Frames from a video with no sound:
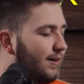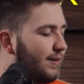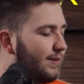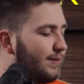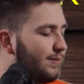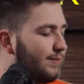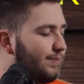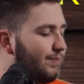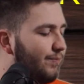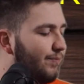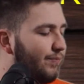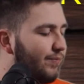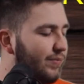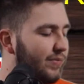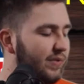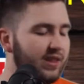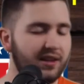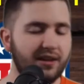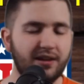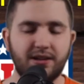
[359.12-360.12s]
You
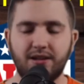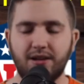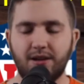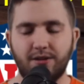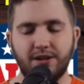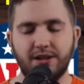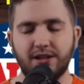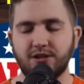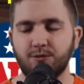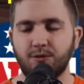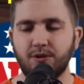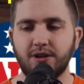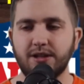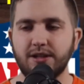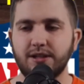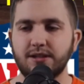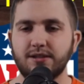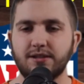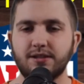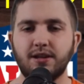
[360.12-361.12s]
know, it is
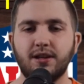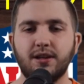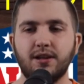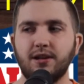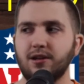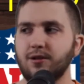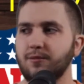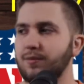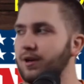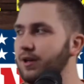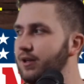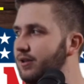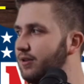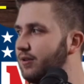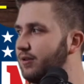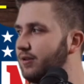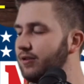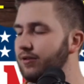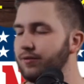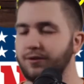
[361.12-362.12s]
what it is.
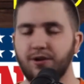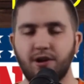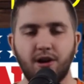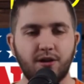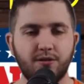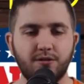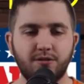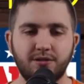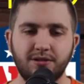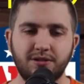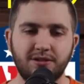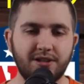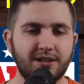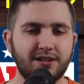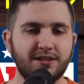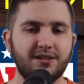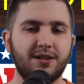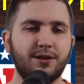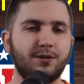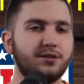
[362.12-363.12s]
But, you know,
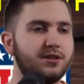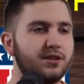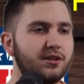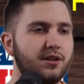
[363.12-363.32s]
it